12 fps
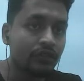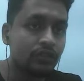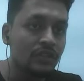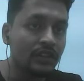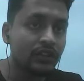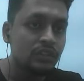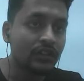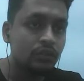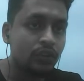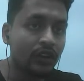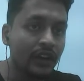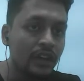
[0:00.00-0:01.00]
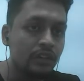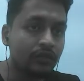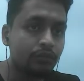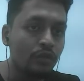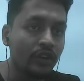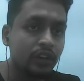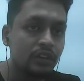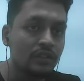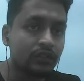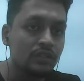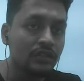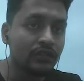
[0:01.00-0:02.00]
So this is a one add
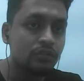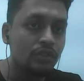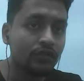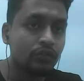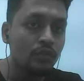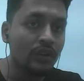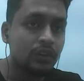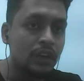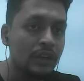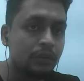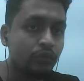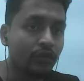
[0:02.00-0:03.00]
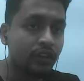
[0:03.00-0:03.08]
point. This is also one add